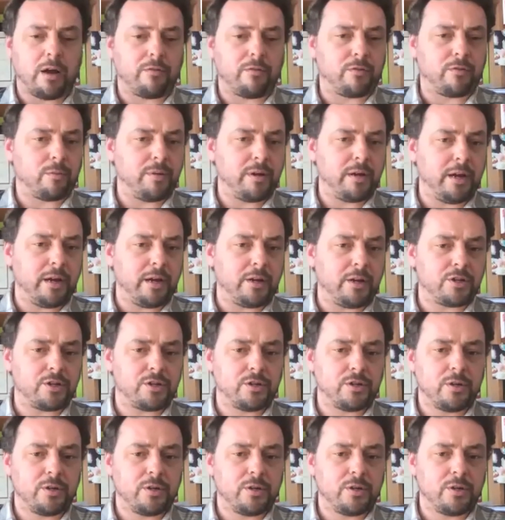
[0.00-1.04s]
for
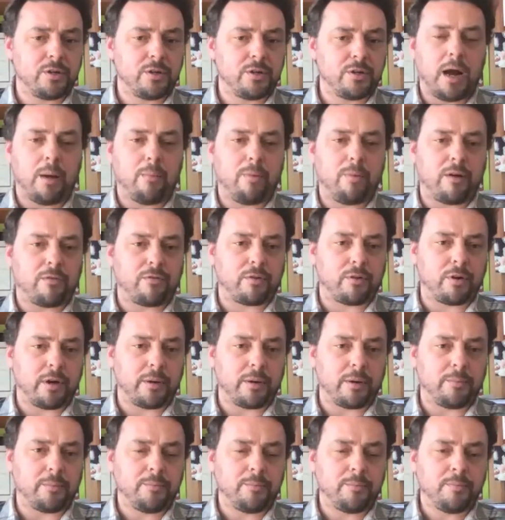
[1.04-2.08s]
pH uh,
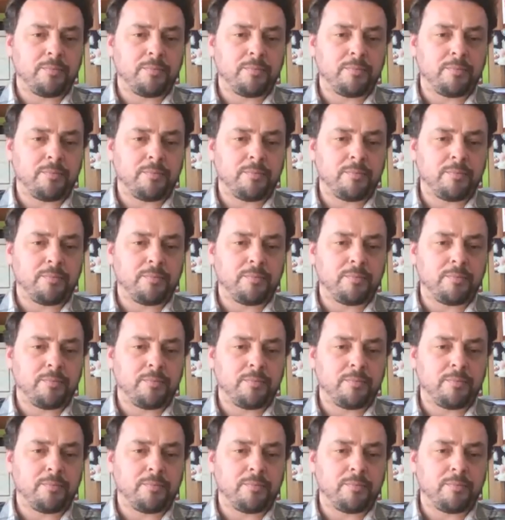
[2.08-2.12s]
buffering,